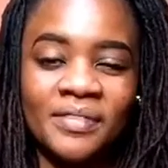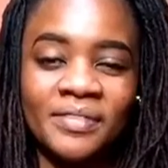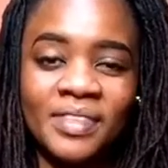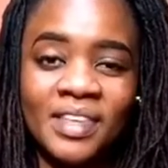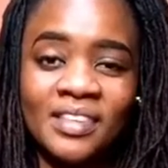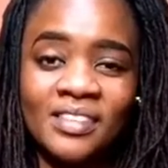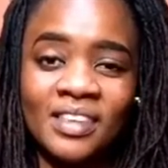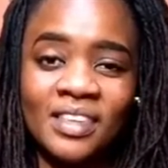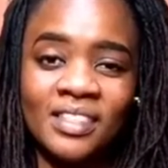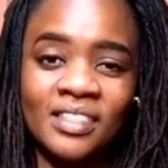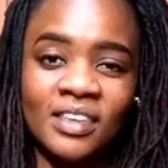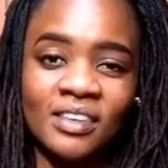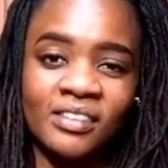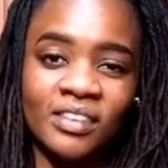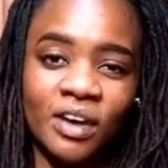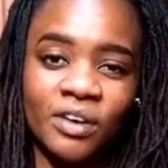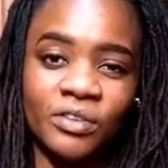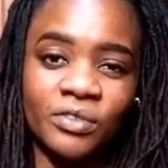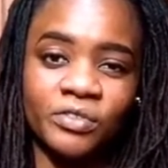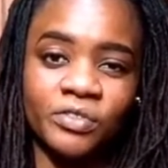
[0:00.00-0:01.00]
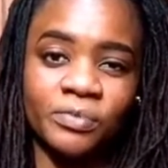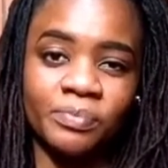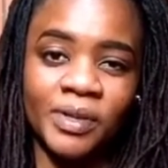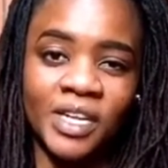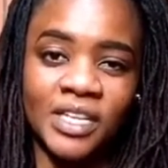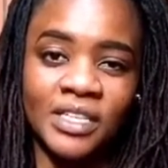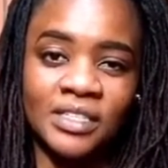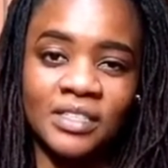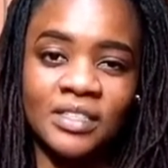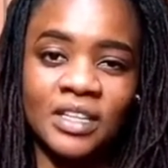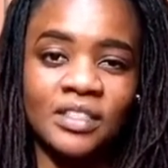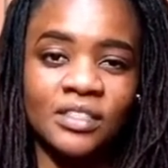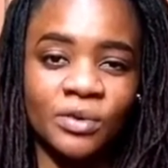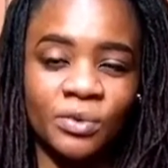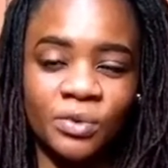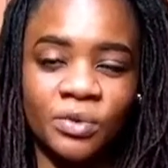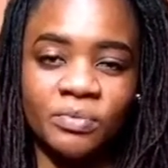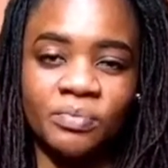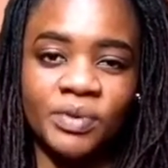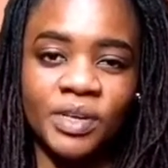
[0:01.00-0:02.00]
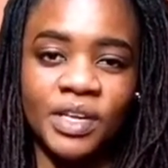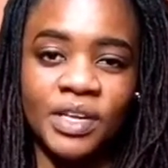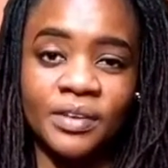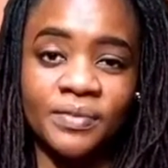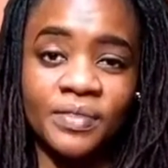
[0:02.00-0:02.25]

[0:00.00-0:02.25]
If they said their child was blessed, that they would be.